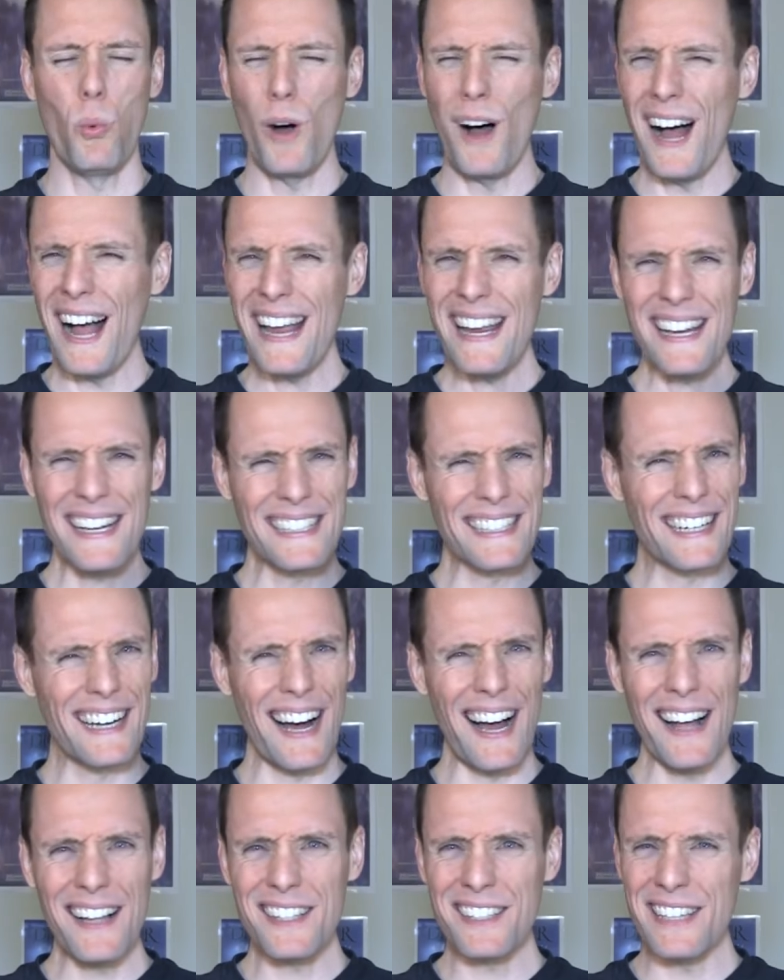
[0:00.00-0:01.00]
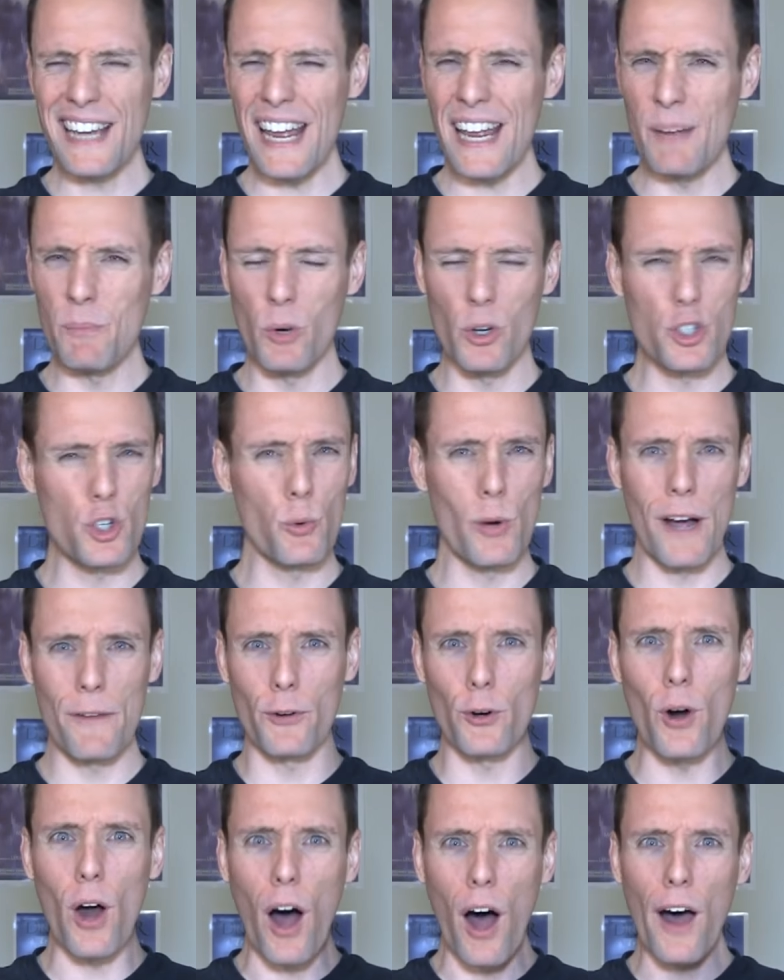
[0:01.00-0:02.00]
Why in God's name would you
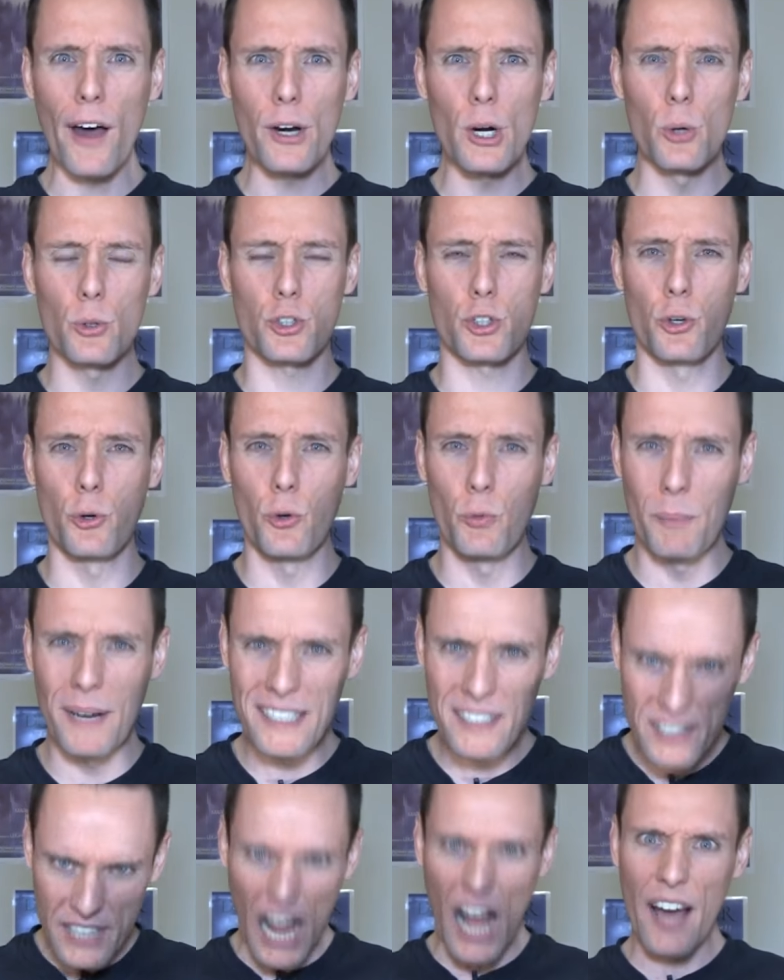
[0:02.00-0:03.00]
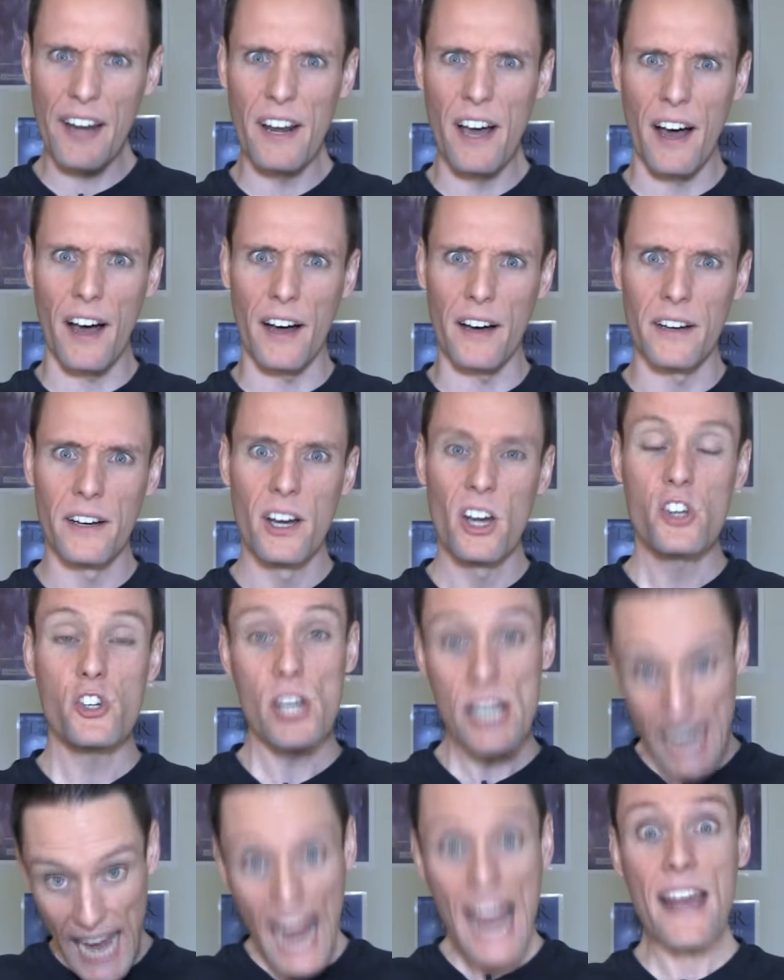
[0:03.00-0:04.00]
ever auto-tune Madonna?
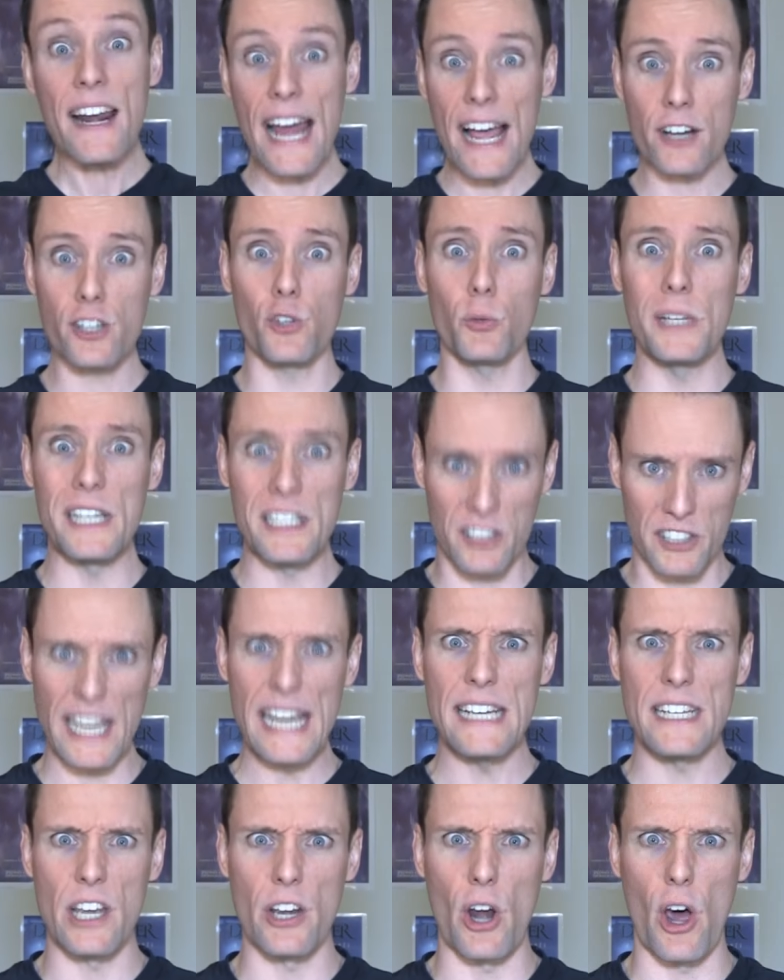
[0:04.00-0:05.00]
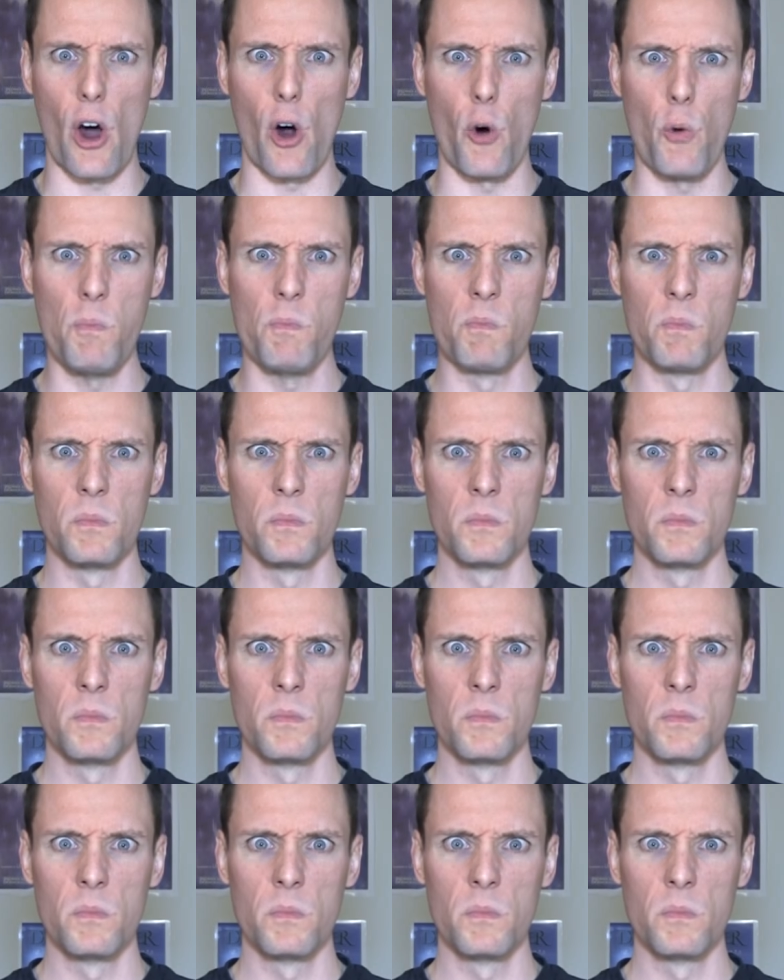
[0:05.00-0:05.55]
She can actually sing, you know.